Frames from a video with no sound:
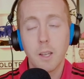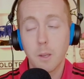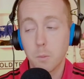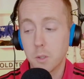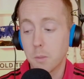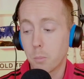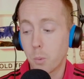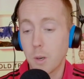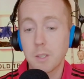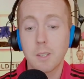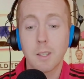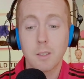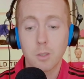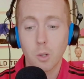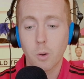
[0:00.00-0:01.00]
He was
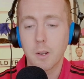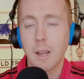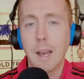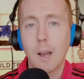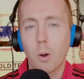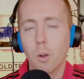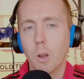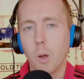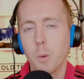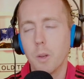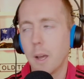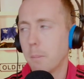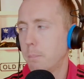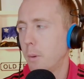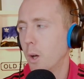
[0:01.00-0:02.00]
impressing, sorry, out on loan
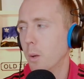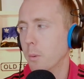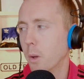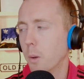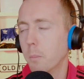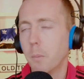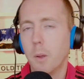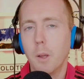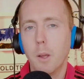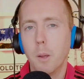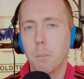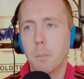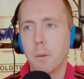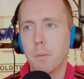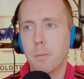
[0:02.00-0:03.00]
at Birmingham
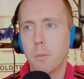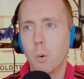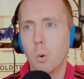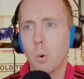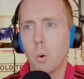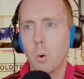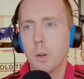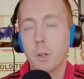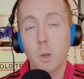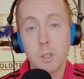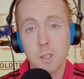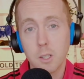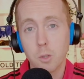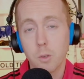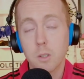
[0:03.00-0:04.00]
before he got
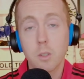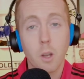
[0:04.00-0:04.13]
his injury.